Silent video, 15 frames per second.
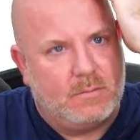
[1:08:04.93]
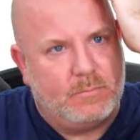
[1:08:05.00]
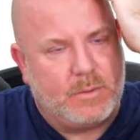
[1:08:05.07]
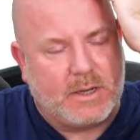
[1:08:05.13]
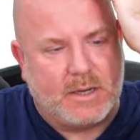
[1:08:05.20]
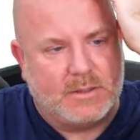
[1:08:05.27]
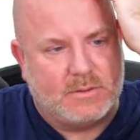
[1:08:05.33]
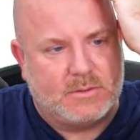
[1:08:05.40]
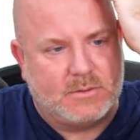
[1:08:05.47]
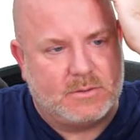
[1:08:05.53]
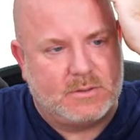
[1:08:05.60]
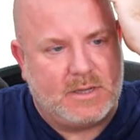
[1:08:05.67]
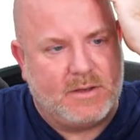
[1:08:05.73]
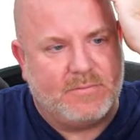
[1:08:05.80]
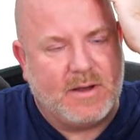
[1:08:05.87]
because
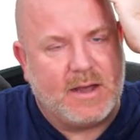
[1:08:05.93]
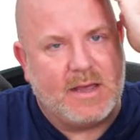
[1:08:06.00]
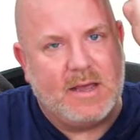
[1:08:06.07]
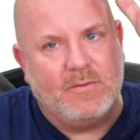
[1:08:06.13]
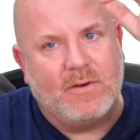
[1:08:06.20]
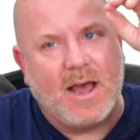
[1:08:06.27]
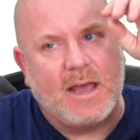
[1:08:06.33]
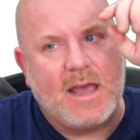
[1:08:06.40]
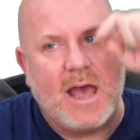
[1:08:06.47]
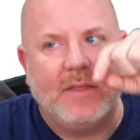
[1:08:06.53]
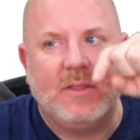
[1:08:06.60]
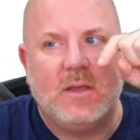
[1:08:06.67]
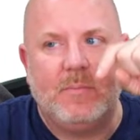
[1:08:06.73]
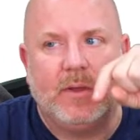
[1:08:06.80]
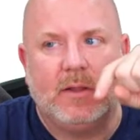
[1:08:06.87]
if I had
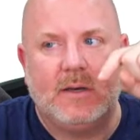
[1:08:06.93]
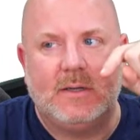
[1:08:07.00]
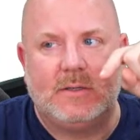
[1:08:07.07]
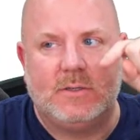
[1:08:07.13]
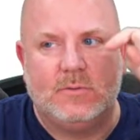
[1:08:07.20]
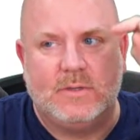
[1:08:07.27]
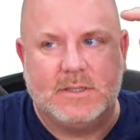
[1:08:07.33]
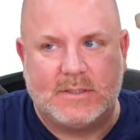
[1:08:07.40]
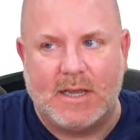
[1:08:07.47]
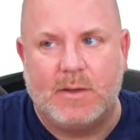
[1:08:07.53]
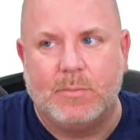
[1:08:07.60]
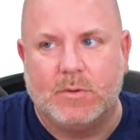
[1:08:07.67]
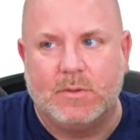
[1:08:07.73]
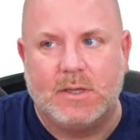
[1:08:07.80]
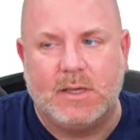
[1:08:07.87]
the ability to
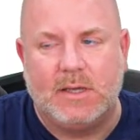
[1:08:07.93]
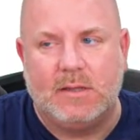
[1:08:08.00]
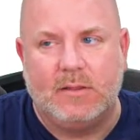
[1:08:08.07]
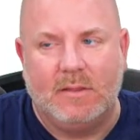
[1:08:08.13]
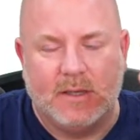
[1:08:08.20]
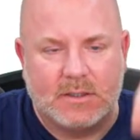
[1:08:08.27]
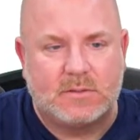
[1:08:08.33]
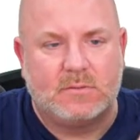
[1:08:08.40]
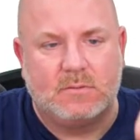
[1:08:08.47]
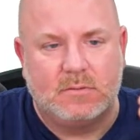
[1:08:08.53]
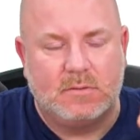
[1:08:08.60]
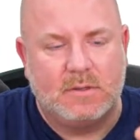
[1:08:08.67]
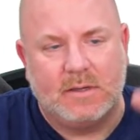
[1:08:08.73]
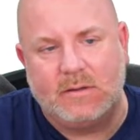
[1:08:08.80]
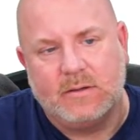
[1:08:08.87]
disable this,
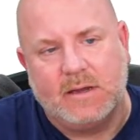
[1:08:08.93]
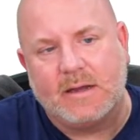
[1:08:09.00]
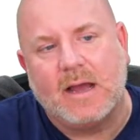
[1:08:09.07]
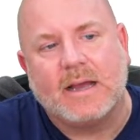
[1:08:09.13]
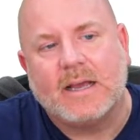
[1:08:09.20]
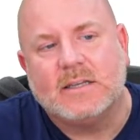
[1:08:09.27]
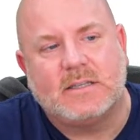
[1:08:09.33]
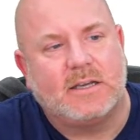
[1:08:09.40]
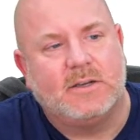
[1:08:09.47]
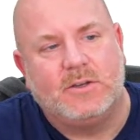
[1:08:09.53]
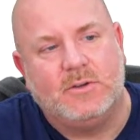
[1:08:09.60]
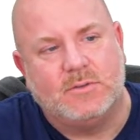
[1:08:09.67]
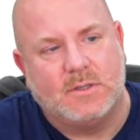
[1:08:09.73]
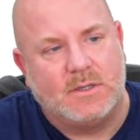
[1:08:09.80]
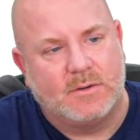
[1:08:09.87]
I guess I could
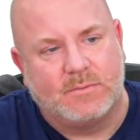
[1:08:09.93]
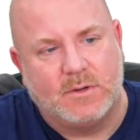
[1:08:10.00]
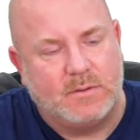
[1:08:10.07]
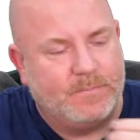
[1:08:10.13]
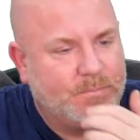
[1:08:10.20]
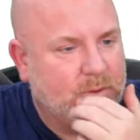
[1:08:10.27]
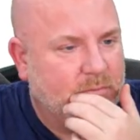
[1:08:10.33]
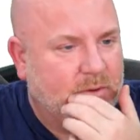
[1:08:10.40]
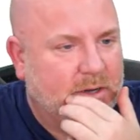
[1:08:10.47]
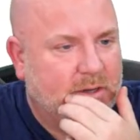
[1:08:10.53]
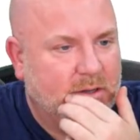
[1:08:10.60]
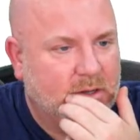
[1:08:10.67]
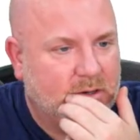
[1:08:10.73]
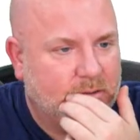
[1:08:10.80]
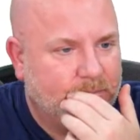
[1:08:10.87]
use a different
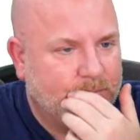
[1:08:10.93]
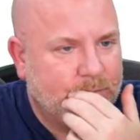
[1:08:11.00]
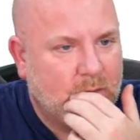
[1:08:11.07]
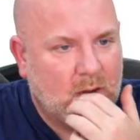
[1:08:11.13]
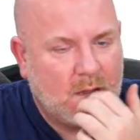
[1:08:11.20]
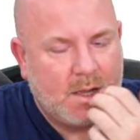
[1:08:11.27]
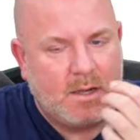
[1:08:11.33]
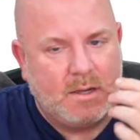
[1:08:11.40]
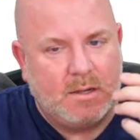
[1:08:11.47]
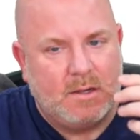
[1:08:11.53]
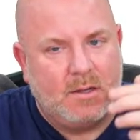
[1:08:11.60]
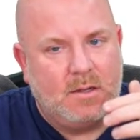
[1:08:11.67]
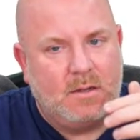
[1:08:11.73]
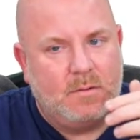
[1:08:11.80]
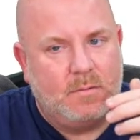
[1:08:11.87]
regulator
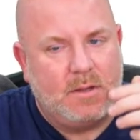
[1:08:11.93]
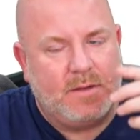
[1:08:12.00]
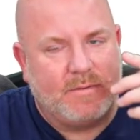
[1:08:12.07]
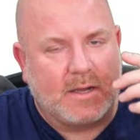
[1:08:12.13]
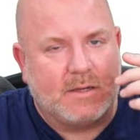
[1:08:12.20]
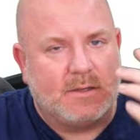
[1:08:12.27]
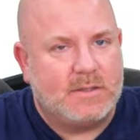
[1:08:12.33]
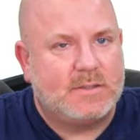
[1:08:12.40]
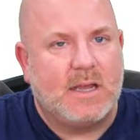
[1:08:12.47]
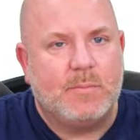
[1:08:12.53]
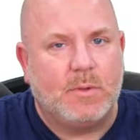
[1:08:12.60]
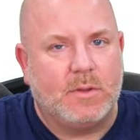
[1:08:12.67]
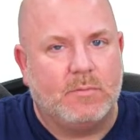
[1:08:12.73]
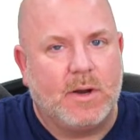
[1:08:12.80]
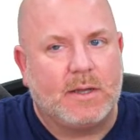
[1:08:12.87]
if I could
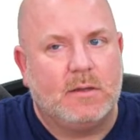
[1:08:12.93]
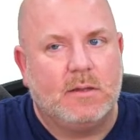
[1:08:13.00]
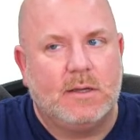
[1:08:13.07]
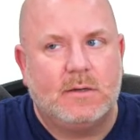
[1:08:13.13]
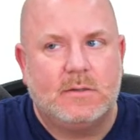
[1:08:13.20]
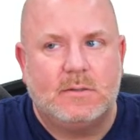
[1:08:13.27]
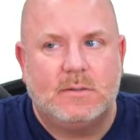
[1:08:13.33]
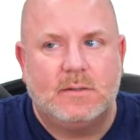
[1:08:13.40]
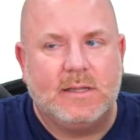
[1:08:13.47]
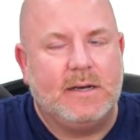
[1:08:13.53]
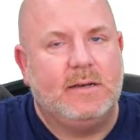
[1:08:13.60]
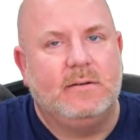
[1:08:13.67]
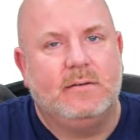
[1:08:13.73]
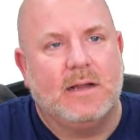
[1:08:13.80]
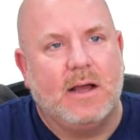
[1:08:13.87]
disable the regulator,
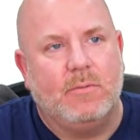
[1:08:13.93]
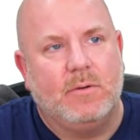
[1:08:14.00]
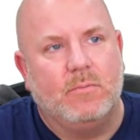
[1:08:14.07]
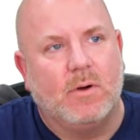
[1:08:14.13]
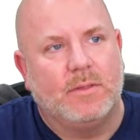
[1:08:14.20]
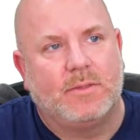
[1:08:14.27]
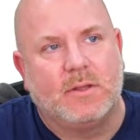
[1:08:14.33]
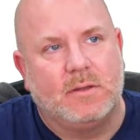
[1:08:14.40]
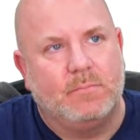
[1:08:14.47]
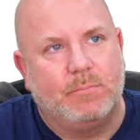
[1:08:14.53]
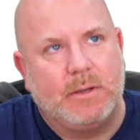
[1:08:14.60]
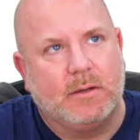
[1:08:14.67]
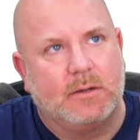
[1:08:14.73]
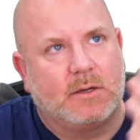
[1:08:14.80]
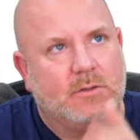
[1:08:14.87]
then I would want to
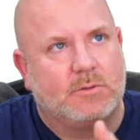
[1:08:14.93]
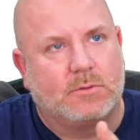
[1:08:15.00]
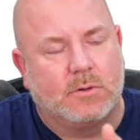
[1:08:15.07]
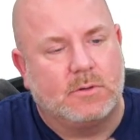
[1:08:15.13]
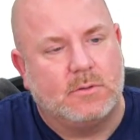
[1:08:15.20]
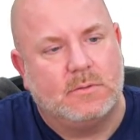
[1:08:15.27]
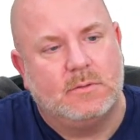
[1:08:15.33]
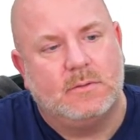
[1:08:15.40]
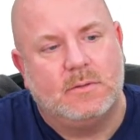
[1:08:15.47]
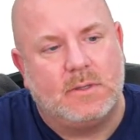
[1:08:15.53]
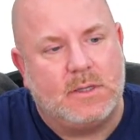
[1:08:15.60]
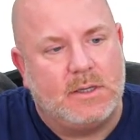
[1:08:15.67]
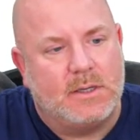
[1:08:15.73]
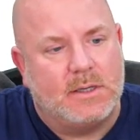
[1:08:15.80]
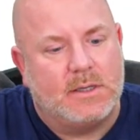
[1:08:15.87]
be able to control
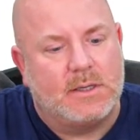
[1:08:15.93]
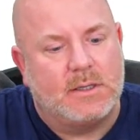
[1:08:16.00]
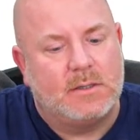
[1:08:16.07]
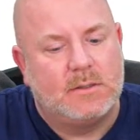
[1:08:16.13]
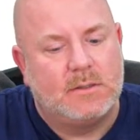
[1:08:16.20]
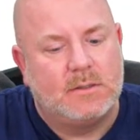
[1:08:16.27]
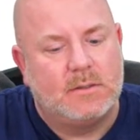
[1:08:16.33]
the